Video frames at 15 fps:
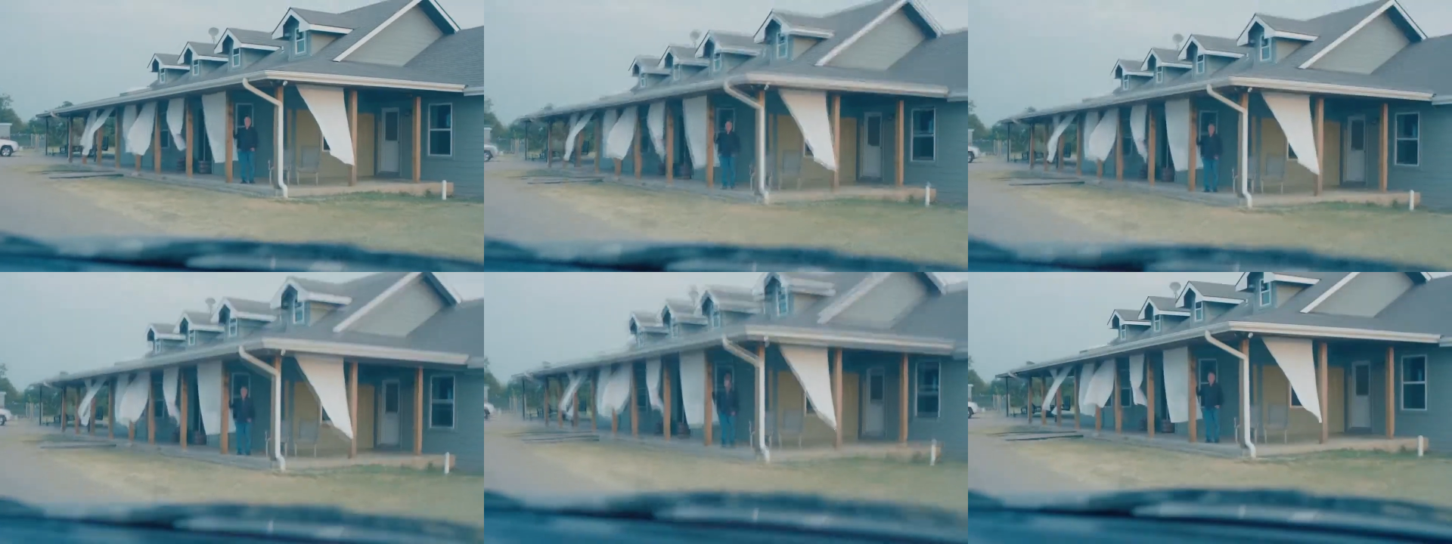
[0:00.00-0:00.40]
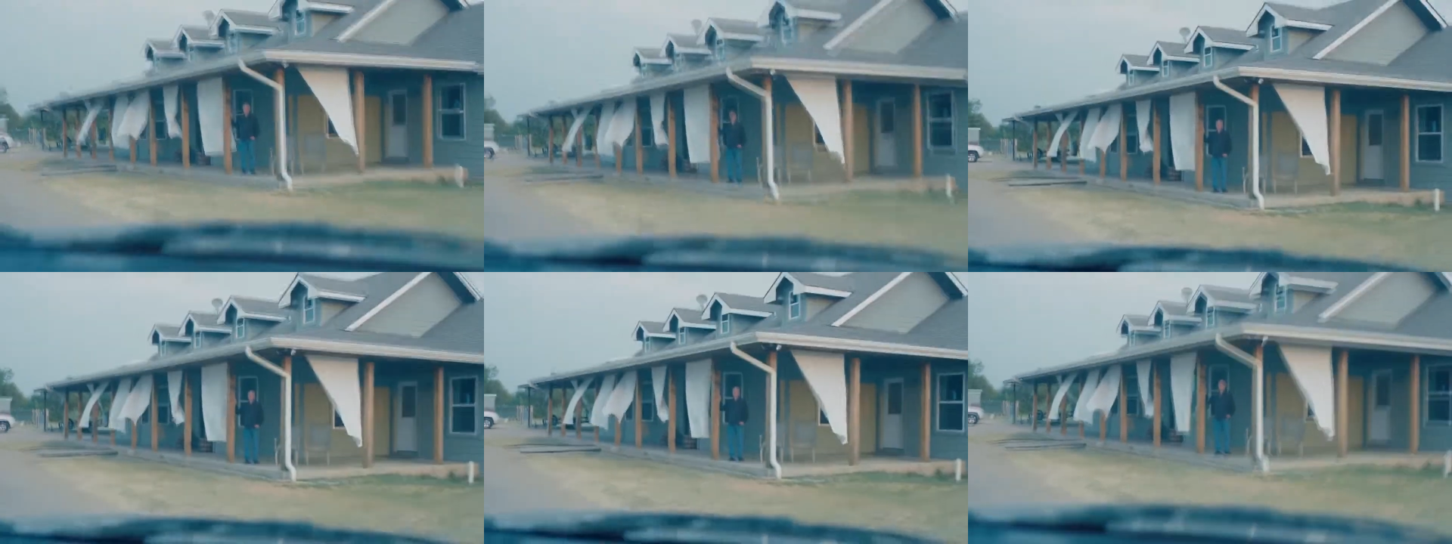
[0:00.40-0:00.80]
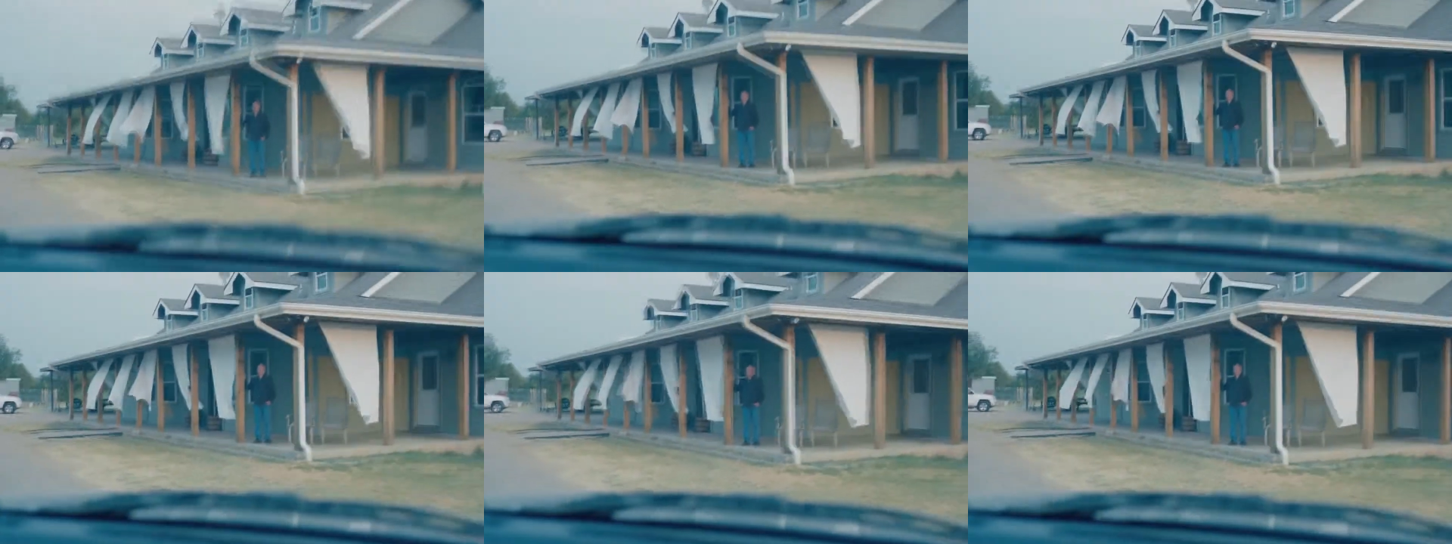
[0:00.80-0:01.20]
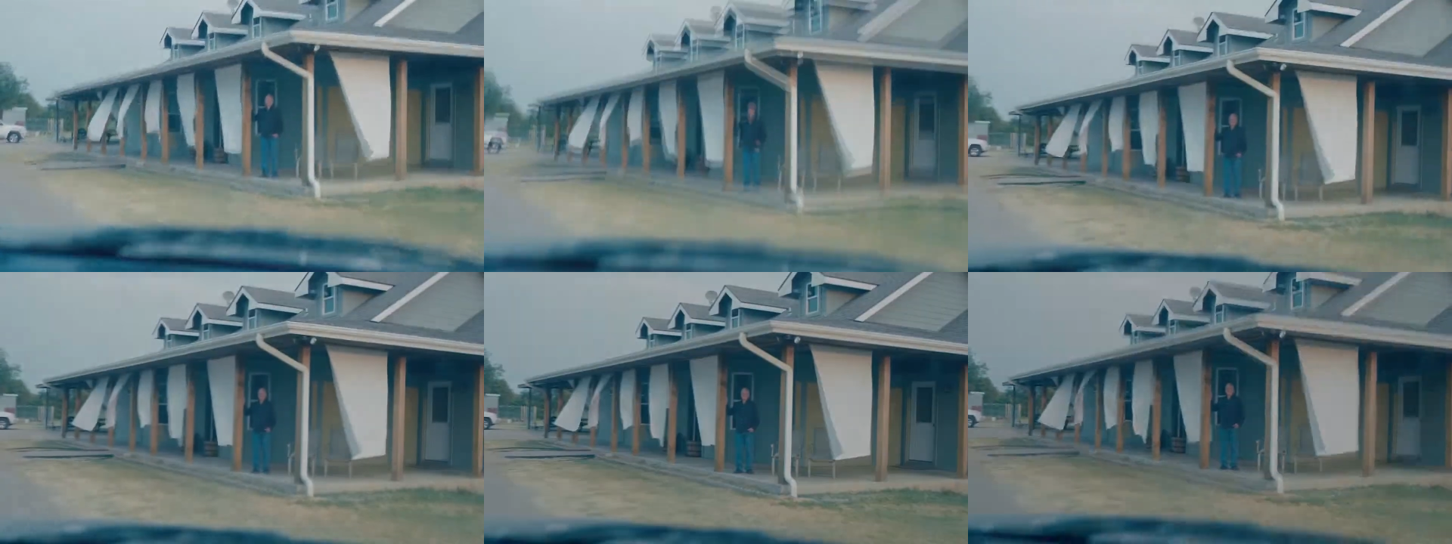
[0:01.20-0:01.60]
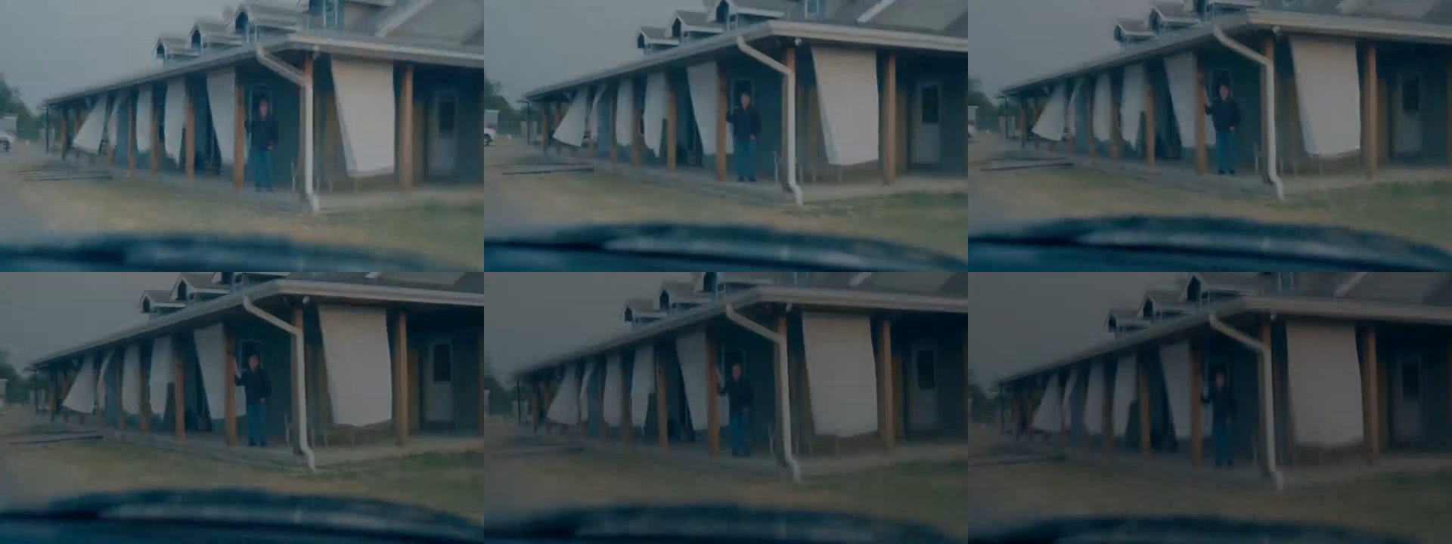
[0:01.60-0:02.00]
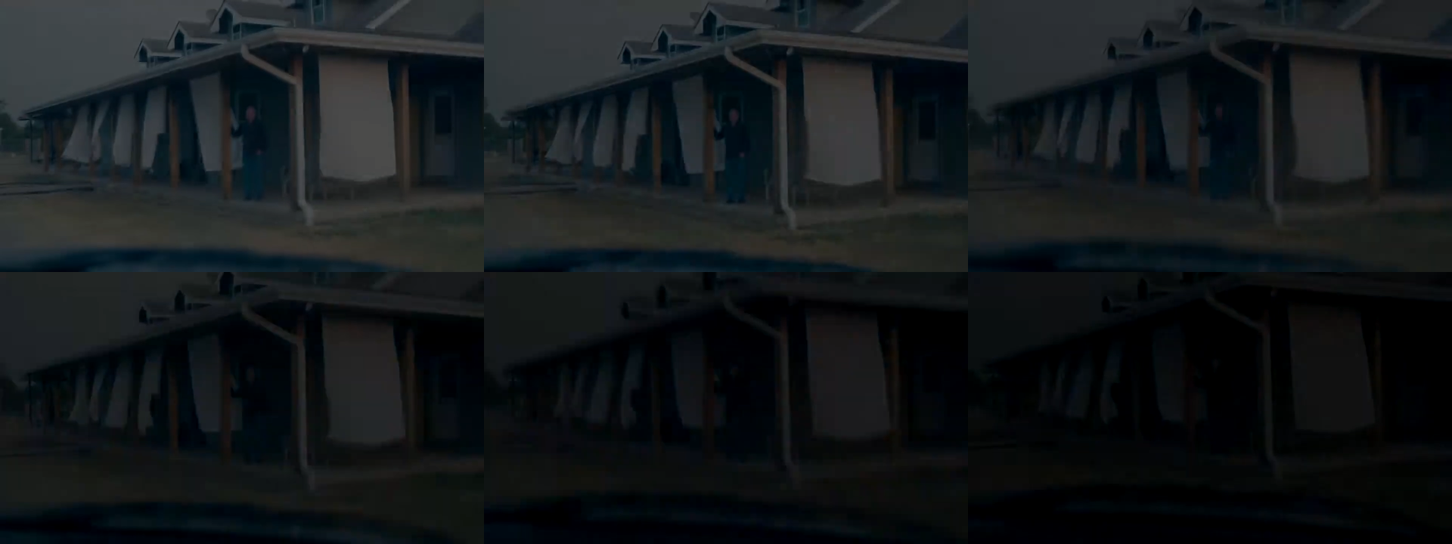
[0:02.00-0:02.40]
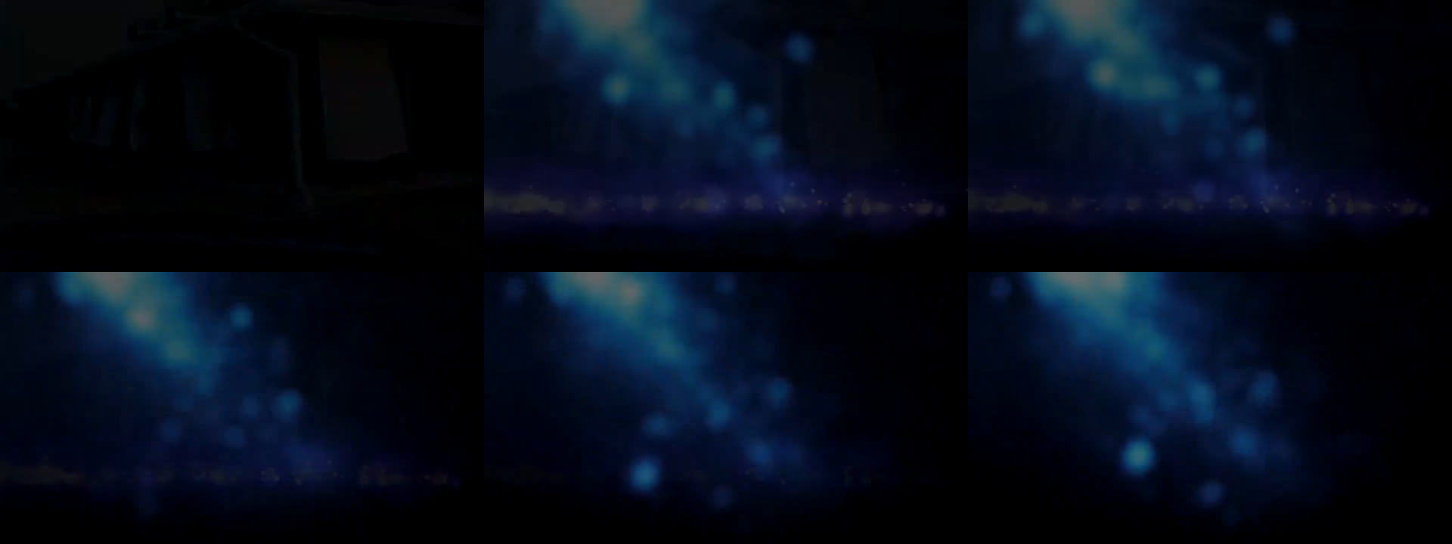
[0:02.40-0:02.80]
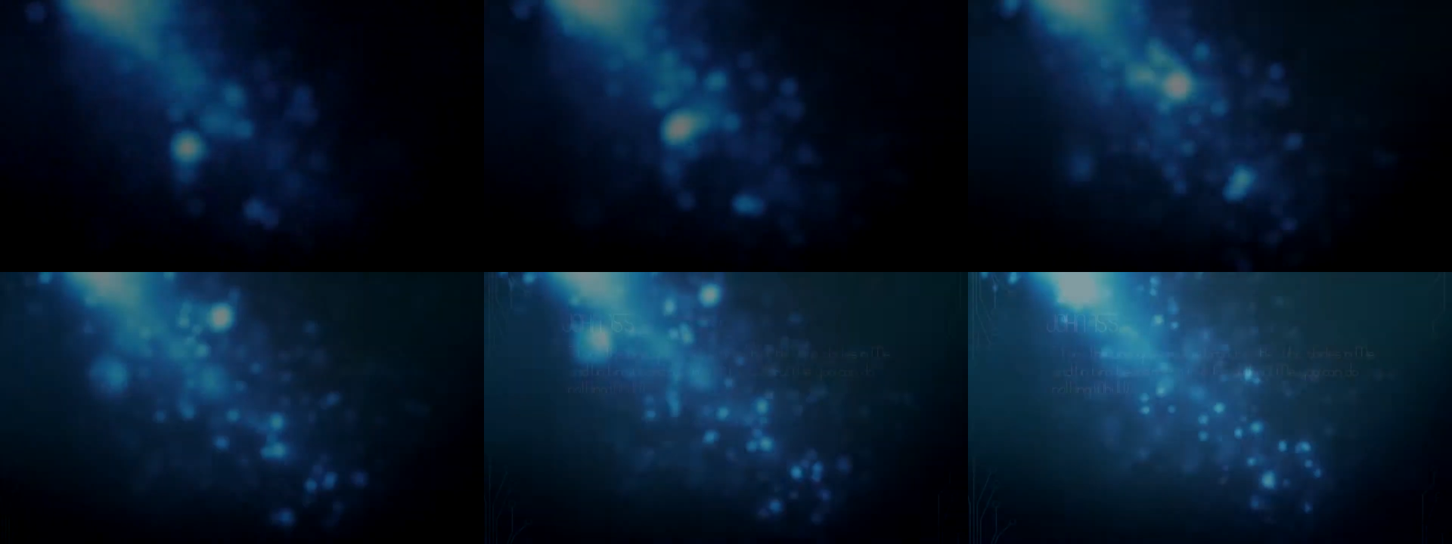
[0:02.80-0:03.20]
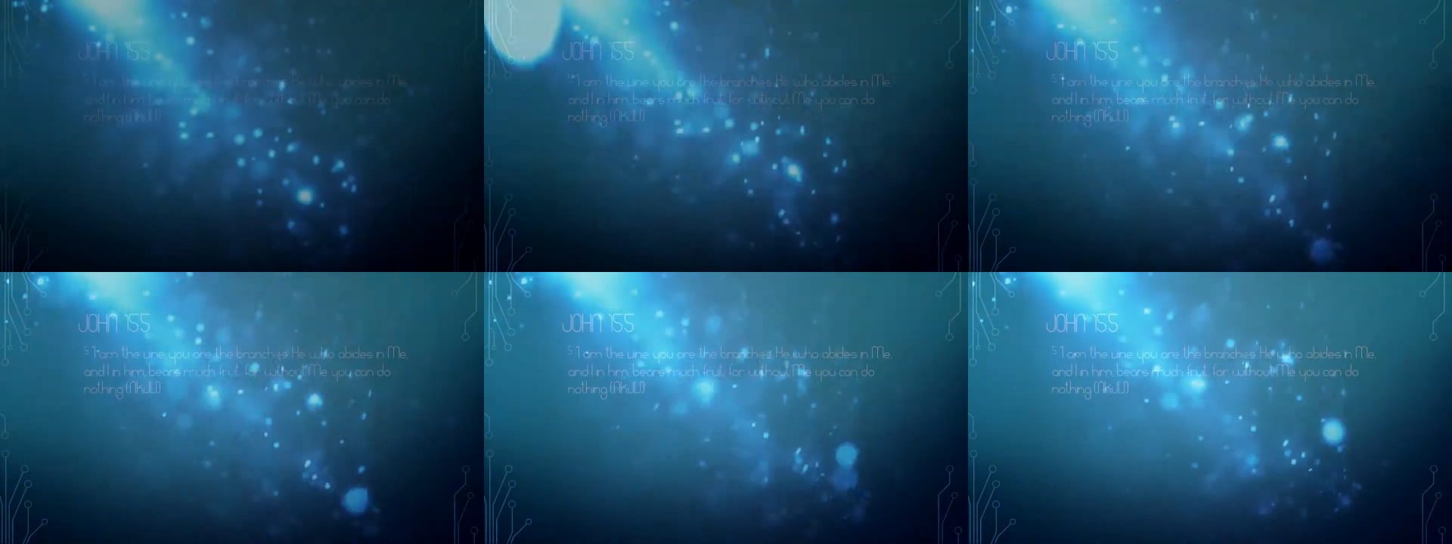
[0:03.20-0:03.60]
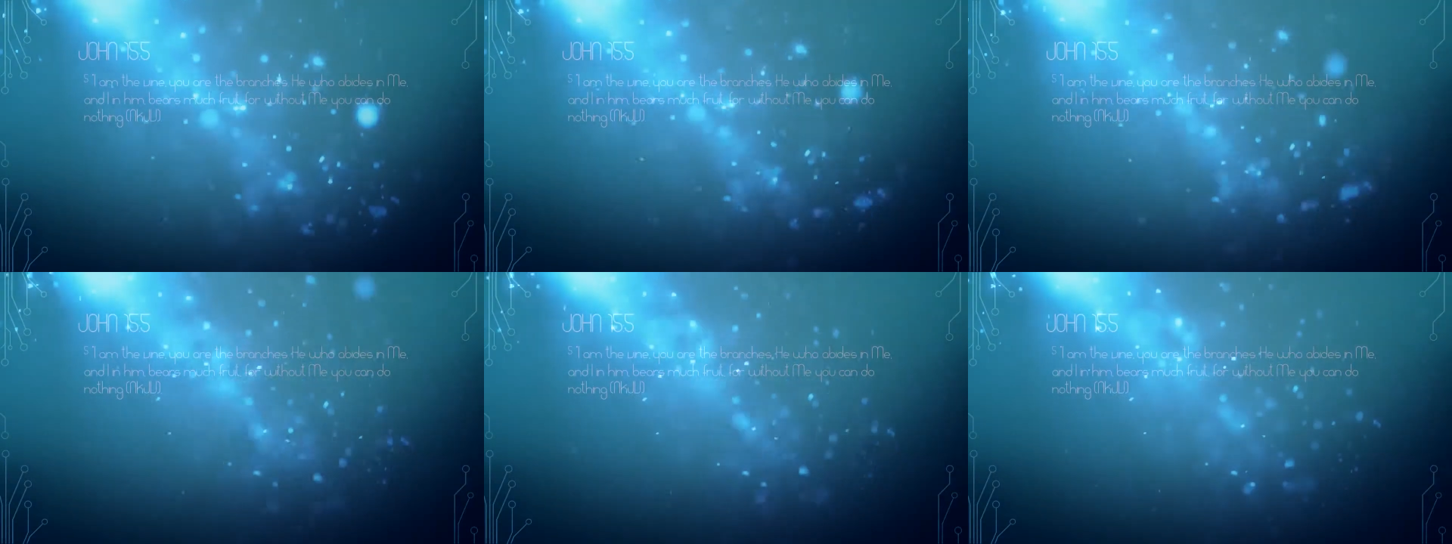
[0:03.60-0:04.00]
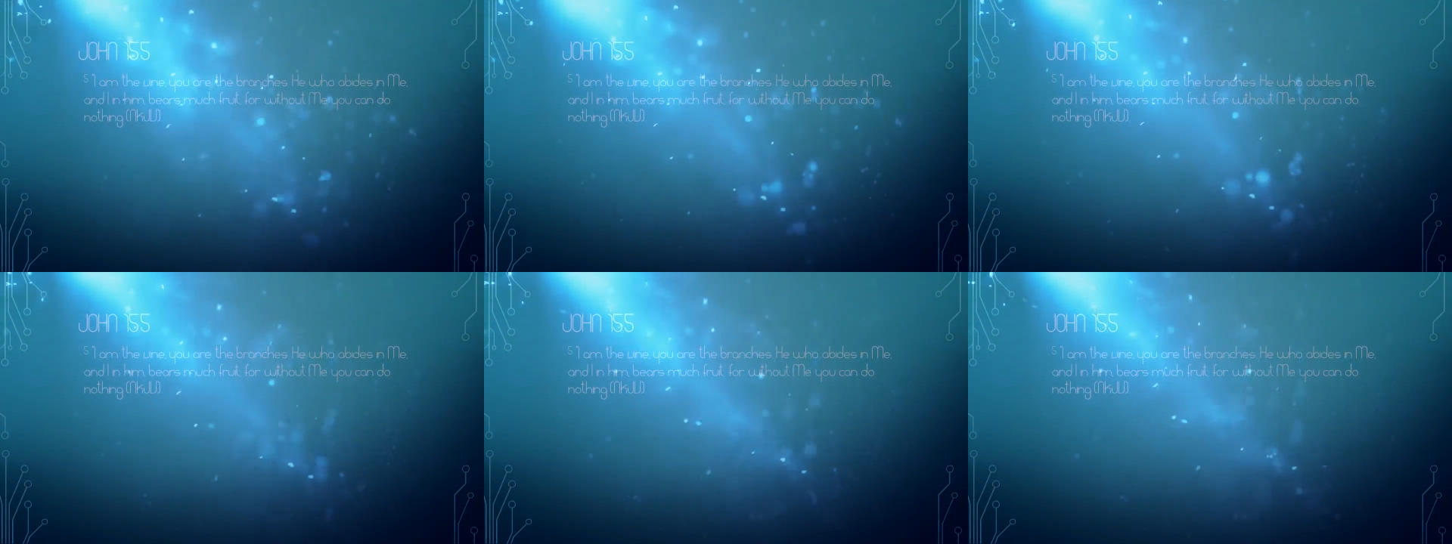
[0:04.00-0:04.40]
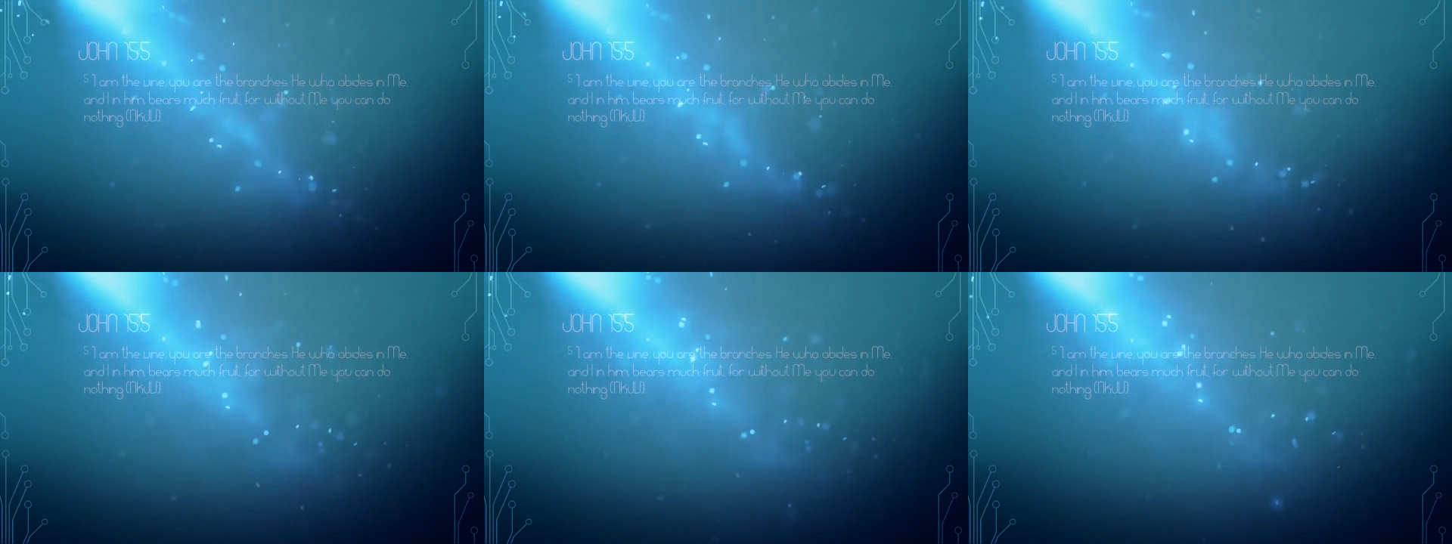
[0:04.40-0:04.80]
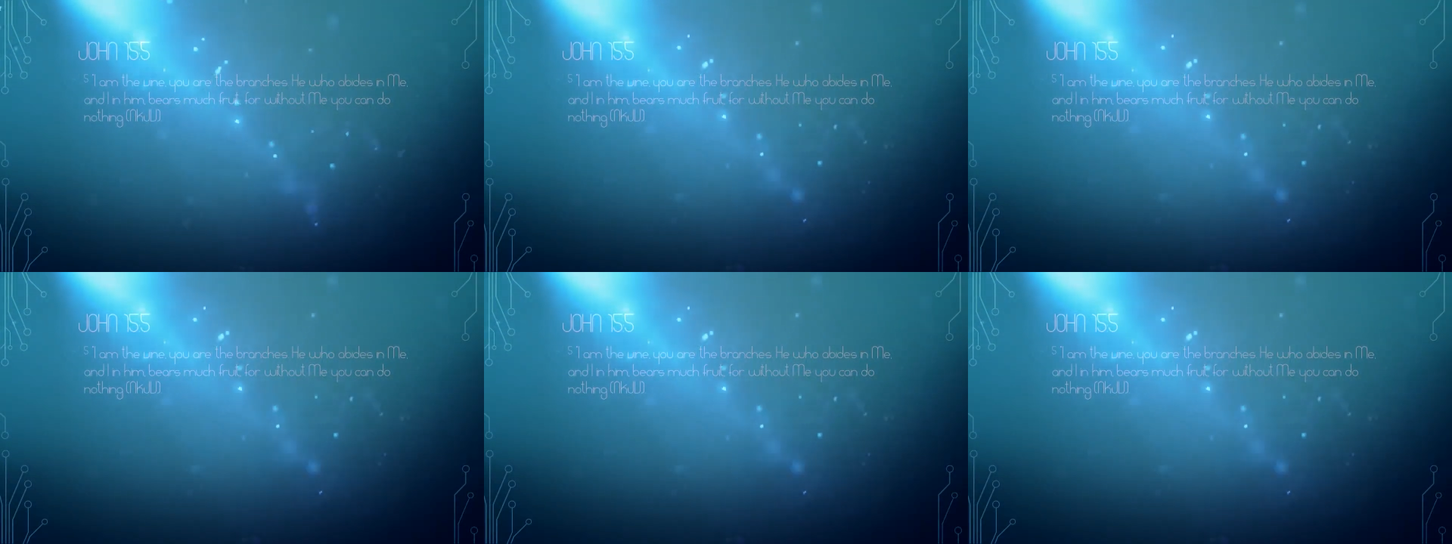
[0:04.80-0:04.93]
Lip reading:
No face is visible, so there are no lips to read.